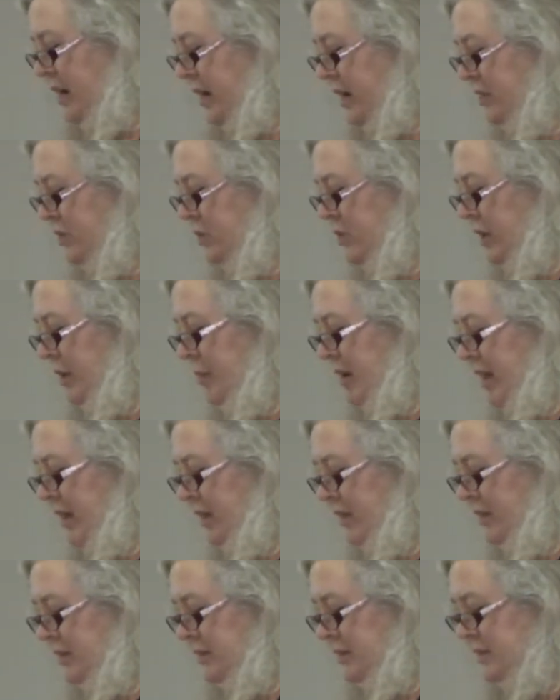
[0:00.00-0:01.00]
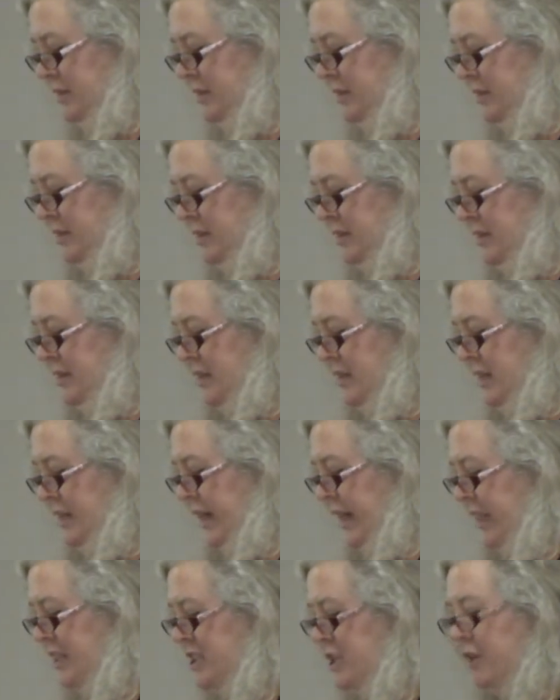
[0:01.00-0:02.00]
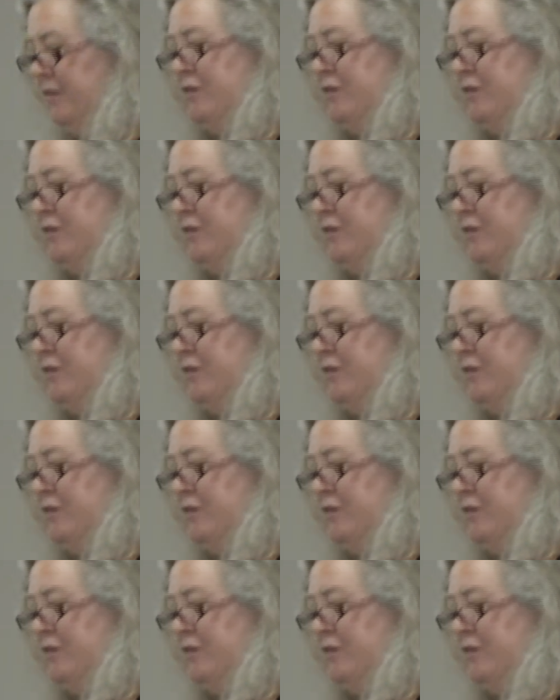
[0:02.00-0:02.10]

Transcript: on Angulimala. And as